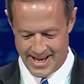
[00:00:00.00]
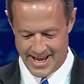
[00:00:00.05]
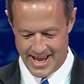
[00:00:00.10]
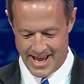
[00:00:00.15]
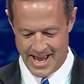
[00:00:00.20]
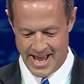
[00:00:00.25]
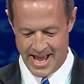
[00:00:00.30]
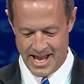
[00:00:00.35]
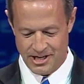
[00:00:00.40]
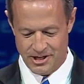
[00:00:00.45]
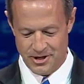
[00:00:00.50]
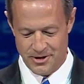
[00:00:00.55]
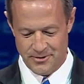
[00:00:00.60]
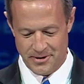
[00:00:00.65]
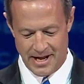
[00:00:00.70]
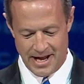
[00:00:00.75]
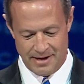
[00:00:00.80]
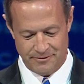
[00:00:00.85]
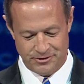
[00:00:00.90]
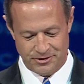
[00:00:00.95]
And you
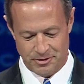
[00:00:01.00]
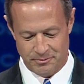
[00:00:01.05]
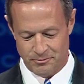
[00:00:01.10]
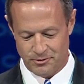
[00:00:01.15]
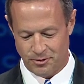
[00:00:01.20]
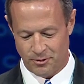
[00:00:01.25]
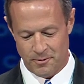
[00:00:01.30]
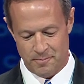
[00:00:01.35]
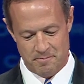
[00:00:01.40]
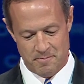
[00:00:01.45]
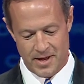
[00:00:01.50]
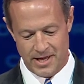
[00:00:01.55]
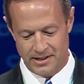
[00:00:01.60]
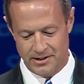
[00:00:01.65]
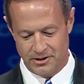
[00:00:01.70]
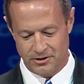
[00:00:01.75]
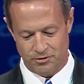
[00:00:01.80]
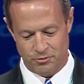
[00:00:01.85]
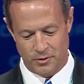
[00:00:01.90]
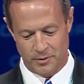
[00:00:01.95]
have some
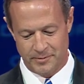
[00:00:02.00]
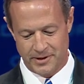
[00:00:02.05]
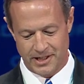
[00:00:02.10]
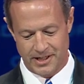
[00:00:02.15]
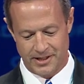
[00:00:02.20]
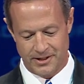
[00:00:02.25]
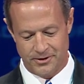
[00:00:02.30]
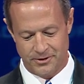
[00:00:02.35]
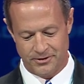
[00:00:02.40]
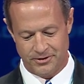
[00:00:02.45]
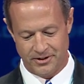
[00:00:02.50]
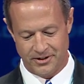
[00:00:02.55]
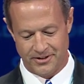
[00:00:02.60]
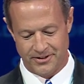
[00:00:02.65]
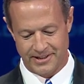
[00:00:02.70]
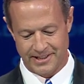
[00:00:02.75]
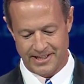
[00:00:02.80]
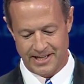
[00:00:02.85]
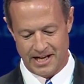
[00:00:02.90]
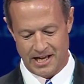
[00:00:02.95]
tremendous women leaders here
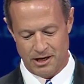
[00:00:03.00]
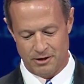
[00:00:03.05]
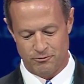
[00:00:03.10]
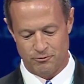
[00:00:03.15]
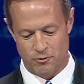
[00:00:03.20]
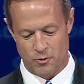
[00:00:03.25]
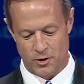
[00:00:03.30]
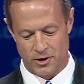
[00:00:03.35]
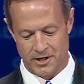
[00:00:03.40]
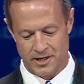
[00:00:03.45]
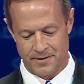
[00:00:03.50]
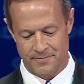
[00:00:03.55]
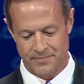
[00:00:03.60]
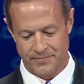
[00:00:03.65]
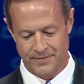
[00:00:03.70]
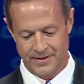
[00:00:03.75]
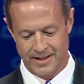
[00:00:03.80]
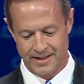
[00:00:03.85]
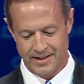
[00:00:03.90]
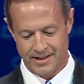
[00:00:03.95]
in California,
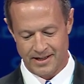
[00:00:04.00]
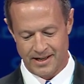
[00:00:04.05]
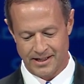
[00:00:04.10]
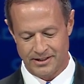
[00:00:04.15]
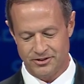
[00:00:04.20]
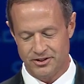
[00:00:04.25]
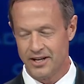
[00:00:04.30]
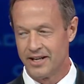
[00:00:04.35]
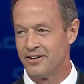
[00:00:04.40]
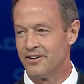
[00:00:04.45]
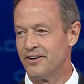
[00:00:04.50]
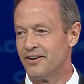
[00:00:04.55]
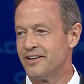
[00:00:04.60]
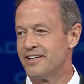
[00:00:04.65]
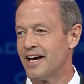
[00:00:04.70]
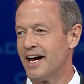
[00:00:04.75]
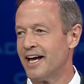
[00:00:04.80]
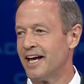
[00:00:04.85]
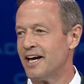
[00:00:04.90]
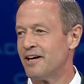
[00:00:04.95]
like Senator
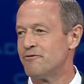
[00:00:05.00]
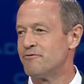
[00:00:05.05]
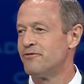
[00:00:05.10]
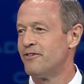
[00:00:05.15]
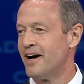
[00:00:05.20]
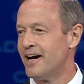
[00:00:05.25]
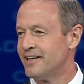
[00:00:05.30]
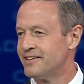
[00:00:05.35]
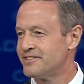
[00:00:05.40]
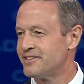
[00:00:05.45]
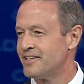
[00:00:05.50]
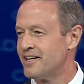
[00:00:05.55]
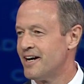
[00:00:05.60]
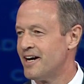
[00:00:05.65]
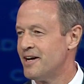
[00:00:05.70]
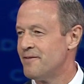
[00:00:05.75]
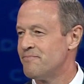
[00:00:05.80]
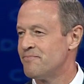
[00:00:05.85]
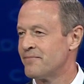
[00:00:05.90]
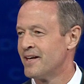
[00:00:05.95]
Dianne
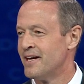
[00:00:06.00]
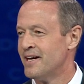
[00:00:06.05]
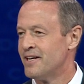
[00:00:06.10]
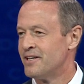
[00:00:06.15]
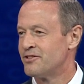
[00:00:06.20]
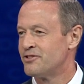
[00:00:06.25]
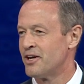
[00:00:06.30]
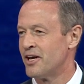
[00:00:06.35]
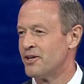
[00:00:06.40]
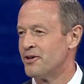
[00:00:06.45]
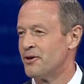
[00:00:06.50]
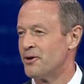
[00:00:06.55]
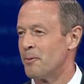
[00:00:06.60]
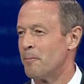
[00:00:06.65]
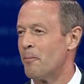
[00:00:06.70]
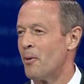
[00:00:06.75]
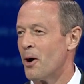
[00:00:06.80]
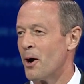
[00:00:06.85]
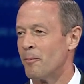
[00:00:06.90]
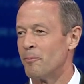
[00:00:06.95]
Feinstein, Senator
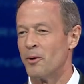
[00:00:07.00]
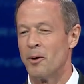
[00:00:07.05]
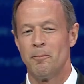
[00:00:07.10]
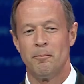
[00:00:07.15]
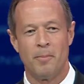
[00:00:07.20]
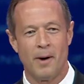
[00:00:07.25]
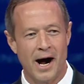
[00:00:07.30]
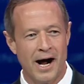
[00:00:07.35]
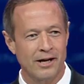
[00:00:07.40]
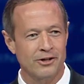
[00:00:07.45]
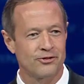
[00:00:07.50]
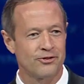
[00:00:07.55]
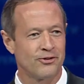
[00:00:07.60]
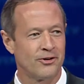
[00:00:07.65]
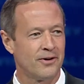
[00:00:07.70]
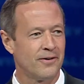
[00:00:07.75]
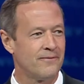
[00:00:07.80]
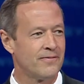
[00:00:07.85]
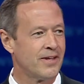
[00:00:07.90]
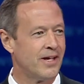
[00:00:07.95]
Barbara
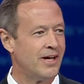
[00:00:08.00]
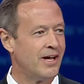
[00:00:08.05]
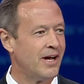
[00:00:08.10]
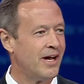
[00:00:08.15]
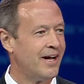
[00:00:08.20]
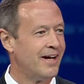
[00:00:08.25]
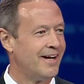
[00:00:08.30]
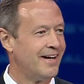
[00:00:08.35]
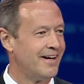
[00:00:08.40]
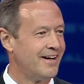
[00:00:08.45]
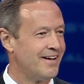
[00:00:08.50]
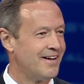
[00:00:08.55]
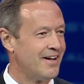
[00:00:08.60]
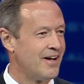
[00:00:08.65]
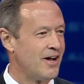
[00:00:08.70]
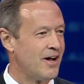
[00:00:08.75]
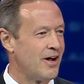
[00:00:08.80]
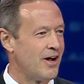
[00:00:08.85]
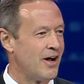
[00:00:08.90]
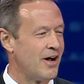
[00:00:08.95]
Boxer,
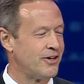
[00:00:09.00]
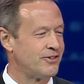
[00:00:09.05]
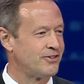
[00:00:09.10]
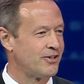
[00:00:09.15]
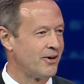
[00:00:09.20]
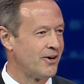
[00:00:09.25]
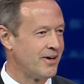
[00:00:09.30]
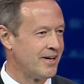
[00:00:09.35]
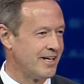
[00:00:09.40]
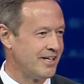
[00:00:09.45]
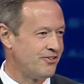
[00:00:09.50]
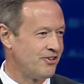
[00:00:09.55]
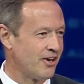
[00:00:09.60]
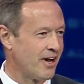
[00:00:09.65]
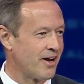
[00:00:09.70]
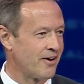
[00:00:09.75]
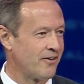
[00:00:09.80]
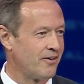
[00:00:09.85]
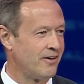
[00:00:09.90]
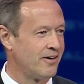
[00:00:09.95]
Attorney
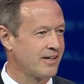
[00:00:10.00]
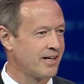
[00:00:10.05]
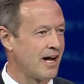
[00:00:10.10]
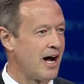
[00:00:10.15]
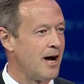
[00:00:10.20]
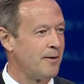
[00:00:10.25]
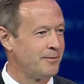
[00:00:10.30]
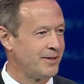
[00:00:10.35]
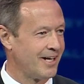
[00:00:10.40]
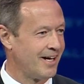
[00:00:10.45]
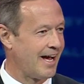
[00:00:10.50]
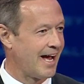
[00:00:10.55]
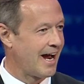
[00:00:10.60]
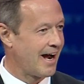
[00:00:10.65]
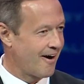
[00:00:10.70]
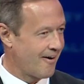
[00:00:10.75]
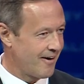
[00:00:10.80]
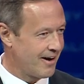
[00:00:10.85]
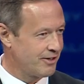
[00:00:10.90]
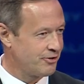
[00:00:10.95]
General Kamala
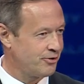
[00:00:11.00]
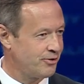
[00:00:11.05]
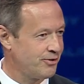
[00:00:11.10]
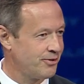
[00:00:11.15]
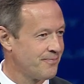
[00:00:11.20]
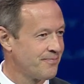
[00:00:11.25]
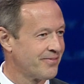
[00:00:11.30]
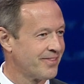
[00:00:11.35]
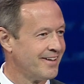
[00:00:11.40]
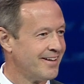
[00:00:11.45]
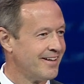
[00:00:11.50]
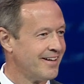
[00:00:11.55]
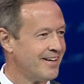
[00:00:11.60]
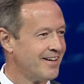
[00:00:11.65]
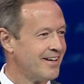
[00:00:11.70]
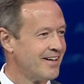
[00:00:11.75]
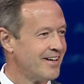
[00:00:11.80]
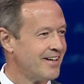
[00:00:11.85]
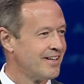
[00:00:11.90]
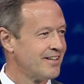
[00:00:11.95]
Harris,
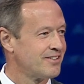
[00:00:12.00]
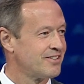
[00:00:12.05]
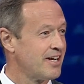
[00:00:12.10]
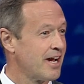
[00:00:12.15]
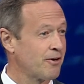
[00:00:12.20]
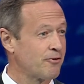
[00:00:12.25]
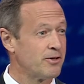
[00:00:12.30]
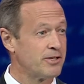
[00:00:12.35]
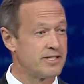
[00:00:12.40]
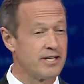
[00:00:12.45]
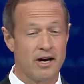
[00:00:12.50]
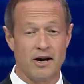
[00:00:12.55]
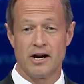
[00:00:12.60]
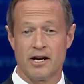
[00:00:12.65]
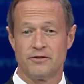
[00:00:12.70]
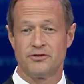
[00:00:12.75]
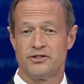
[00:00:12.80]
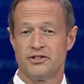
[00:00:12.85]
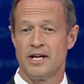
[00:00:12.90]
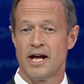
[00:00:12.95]
Secretary
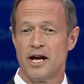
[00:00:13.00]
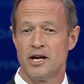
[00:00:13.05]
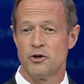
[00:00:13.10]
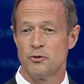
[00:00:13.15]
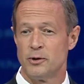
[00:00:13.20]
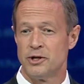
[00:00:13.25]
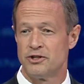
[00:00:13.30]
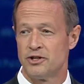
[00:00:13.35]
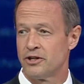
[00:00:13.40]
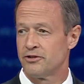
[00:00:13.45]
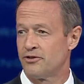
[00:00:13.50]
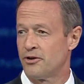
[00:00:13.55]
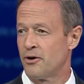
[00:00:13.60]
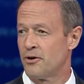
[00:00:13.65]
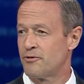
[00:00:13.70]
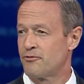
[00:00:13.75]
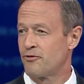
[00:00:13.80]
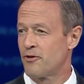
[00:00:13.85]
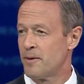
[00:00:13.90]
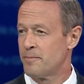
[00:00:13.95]
of State, who we just
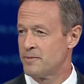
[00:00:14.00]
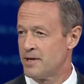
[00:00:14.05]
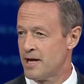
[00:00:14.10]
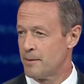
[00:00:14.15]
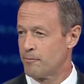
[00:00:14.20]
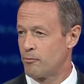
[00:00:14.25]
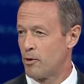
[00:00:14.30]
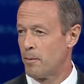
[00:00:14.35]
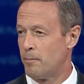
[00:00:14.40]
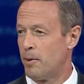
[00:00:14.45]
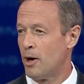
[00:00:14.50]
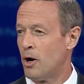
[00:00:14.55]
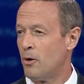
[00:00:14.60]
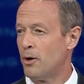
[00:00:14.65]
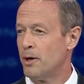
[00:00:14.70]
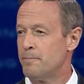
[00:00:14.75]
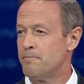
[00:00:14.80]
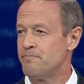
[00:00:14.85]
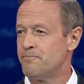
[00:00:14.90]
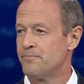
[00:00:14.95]
heard from, Deborah
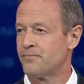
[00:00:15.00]
Bowen.